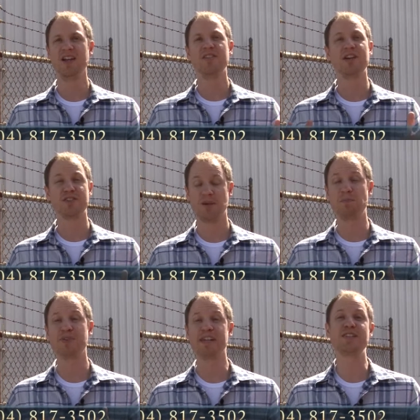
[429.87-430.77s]
there's a
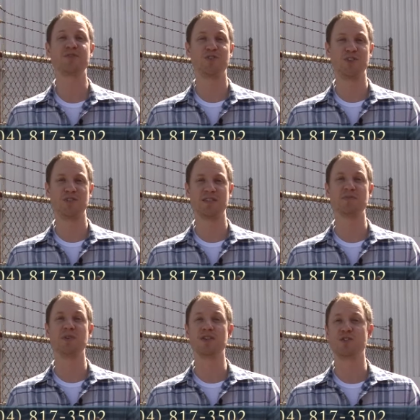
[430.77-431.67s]
place for you in this
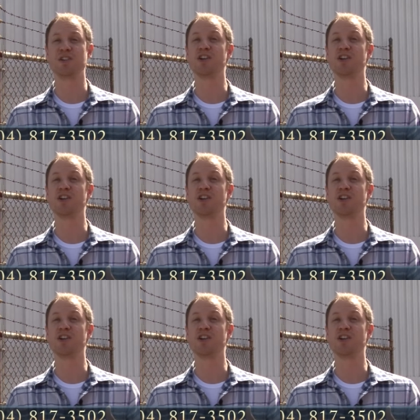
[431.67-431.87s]
ministry.